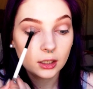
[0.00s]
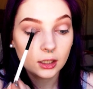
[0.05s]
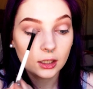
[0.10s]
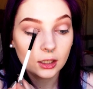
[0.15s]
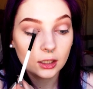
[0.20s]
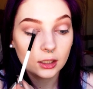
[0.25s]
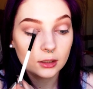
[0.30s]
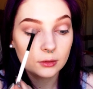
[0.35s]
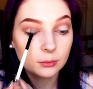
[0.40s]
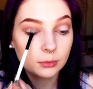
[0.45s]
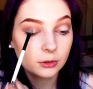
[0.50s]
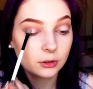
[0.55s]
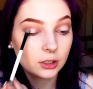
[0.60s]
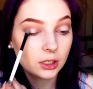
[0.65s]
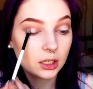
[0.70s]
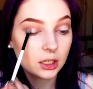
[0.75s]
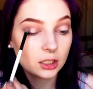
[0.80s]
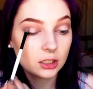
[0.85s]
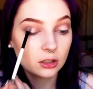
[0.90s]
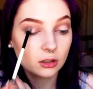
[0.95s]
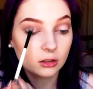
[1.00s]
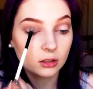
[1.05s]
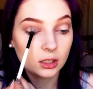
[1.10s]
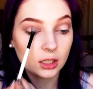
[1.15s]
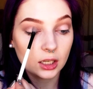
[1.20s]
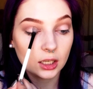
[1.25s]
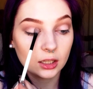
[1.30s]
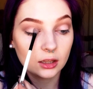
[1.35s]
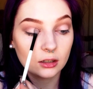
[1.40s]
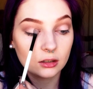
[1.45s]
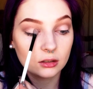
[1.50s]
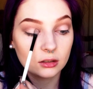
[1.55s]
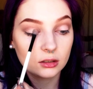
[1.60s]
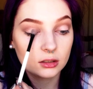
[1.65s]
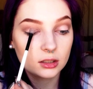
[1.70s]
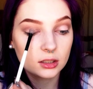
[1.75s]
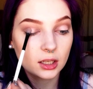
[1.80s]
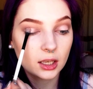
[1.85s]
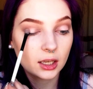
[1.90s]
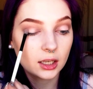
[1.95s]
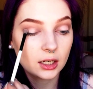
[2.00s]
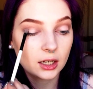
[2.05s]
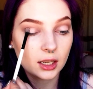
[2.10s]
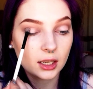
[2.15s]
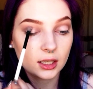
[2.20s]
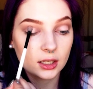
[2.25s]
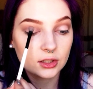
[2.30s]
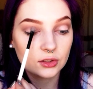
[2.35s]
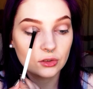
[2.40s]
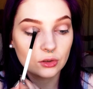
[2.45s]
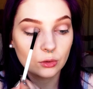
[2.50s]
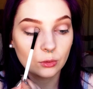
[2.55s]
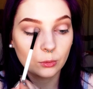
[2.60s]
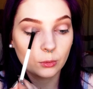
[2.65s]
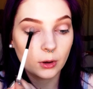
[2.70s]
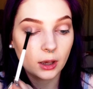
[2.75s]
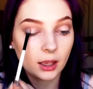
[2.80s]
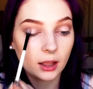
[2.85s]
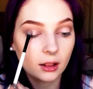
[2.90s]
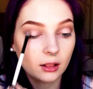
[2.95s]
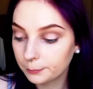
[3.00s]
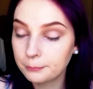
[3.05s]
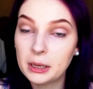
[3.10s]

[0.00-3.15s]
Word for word: and putting it on the other side as well.